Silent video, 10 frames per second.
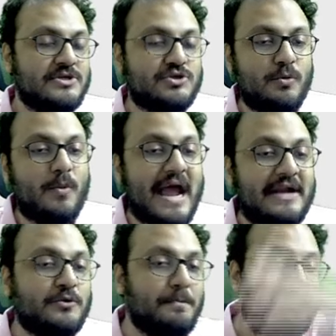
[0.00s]
so why
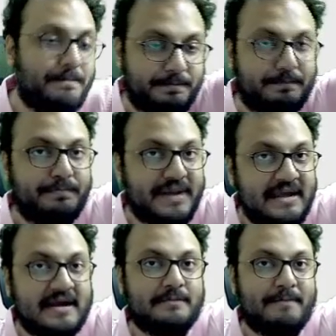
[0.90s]
to
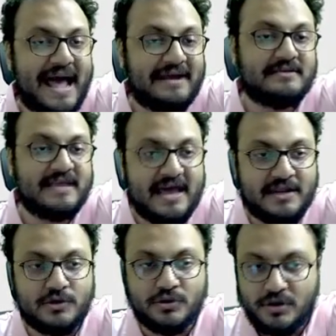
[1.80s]
bring it back there
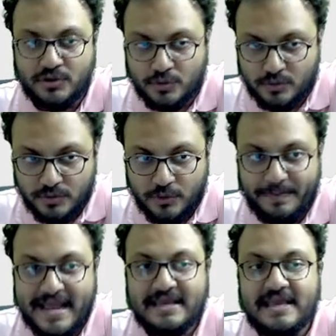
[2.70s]
you know you you
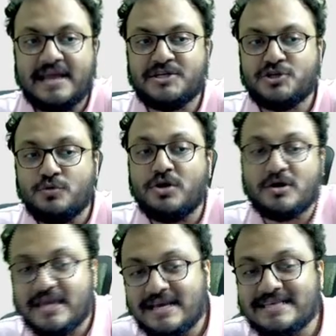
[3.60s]
play king h2 your
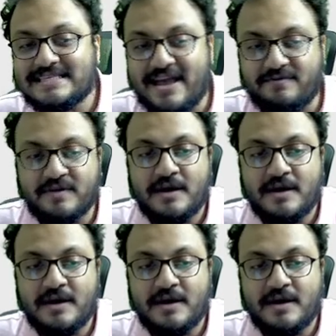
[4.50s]
king is safe